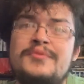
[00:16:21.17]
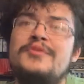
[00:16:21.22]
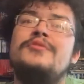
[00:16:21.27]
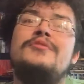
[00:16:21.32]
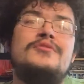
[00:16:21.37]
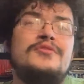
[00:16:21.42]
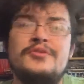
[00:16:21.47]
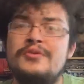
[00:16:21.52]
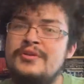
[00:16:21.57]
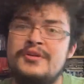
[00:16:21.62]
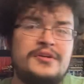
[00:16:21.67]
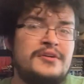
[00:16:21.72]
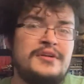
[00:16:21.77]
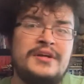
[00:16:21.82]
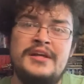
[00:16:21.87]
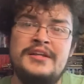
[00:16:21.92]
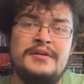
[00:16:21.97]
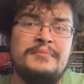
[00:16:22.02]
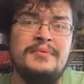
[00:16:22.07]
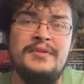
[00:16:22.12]
You're
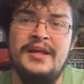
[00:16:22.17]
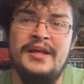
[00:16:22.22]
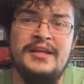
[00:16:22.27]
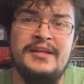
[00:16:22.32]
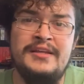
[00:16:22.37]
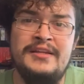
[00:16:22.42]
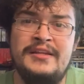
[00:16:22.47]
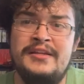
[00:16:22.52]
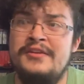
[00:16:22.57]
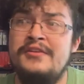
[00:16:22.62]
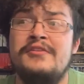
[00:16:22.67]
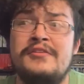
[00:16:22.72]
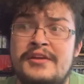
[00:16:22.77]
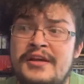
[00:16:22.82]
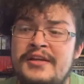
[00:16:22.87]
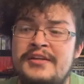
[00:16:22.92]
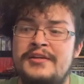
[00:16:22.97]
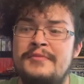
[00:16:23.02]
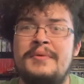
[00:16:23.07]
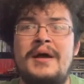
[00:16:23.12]
gonna end up liking it. You're gonna
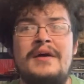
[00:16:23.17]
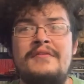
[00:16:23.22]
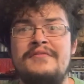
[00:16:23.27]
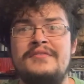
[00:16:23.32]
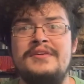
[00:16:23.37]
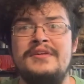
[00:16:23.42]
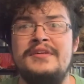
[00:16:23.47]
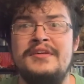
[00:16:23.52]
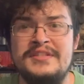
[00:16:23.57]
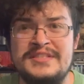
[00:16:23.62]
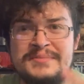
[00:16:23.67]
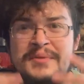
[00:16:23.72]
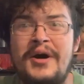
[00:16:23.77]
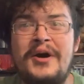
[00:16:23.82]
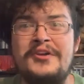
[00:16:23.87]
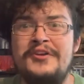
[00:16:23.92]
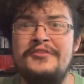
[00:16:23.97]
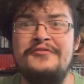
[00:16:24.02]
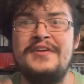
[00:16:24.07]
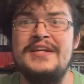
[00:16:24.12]
end up having a
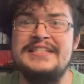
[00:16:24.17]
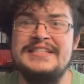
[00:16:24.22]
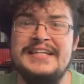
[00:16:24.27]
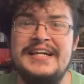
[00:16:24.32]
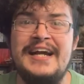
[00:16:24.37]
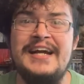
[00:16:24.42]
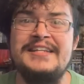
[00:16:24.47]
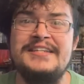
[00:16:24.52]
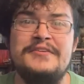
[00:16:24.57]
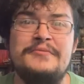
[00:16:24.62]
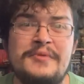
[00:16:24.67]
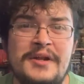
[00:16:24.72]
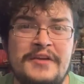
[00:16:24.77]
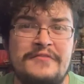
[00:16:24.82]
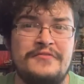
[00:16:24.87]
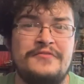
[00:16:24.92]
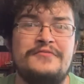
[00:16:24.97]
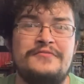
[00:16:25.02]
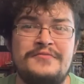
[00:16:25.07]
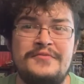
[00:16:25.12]
smile on your face like I did when I
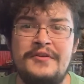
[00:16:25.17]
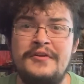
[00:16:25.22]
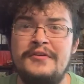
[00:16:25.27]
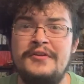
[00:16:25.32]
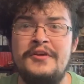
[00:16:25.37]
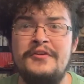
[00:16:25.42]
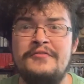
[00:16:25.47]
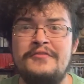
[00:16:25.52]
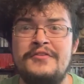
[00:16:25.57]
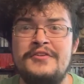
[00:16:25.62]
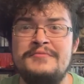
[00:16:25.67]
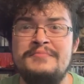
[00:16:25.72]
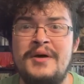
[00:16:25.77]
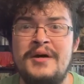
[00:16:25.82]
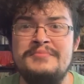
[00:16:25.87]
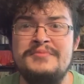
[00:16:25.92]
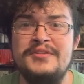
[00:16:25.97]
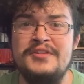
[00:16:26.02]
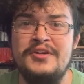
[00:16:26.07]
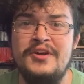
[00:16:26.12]
first
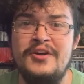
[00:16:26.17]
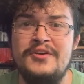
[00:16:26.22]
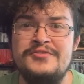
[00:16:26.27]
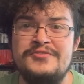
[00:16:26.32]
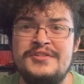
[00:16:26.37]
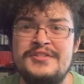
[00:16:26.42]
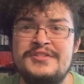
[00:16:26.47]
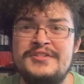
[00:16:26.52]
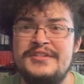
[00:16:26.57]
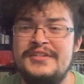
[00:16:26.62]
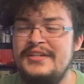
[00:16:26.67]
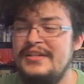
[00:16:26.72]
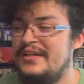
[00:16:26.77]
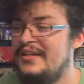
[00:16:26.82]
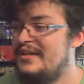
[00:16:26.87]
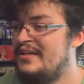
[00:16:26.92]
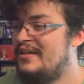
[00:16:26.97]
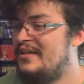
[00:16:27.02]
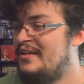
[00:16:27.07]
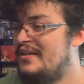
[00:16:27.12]
popped in the cartridge.
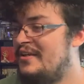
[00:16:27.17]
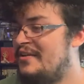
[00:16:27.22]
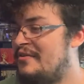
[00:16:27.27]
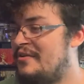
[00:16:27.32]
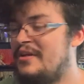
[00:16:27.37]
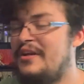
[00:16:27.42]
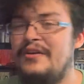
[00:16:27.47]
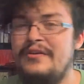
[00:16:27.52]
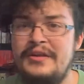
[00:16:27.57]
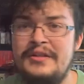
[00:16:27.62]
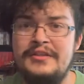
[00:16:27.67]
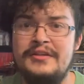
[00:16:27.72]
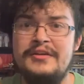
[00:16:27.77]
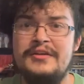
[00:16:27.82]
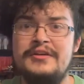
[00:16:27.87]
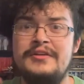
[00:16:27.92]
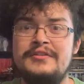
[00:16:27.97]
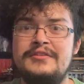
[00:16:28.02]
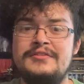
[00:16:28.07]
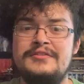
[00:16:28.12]
And hearing
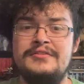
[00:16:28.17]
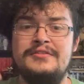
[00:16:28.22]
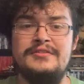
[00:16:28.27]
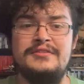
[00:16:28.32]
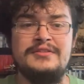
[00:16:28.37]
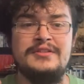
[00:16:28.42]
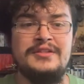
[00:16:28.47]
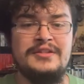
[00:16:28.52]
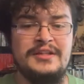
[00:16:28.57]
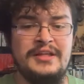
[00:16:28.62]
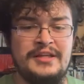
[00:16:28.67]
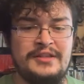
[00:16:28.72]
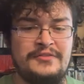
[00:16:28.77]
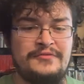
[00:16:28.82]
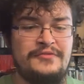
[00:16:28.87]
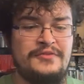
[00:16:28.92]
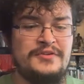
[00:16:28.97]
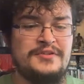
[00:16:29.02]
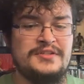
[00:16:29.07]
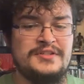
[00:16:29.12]
the
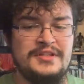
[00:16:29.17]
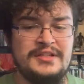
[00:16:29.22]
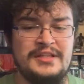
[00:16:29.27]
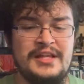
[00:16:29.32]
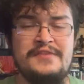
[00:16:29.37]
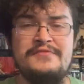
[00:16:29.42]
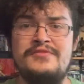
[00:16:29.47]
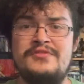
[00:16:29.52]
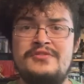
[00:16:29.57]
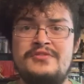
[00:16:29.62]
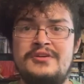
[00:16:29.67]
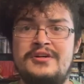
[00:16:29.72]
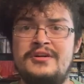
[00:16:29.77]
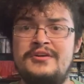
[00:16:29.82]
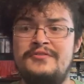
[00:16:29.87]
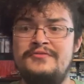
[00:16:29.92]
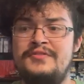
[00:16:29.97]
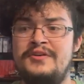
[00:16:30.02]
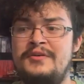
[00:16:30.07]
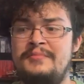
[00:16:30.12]
first level
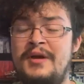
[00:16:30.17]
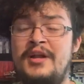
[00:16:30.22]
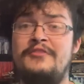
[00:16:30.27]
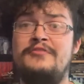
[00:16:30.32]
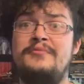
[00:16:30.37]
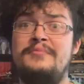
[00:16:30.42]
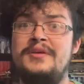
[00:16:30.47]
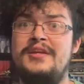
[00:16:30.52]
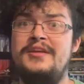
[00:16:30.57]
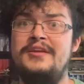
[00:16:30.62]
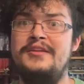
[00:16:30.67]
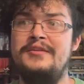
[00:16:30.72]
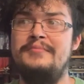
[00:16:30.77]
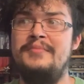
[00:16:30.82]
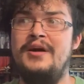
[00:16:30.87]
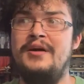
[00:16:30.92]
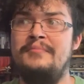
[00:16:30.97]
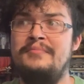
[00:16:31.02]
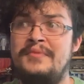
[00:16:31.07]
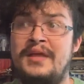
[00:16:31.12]
of Battle for Bikini
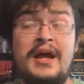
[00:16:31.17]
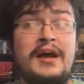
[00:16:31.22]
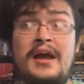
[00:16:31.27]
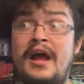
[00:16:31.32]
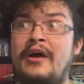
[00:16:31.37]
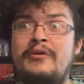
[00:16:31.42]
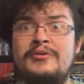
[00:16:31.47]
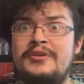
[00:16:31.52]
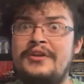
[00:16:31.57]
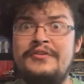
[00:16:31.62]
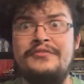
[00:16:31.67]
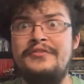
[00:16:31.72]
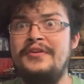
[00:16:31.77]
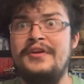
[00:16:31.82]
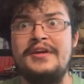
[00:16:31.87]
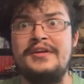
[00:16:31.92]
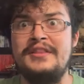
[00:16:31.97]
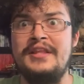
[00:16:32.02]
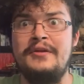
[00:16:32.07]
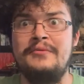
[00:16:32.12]
Bomb. I will never
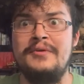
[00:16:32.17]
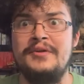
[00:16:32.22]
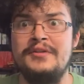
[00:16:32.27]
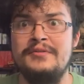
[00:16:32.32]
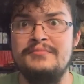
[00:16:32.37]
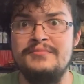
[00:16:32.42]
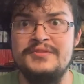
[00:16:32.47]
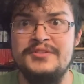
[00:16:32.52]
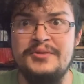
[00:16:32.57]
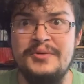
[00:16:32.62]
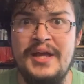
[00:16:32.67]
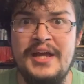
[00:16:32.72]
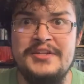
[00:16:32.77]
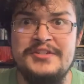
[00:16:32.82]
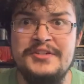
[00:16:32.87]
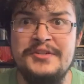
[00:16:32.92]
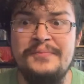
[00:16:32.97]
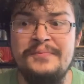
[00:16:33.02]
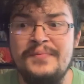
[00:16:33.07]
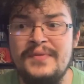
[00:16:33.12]
forget that rhythm. So
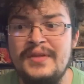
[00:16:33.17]
catchy.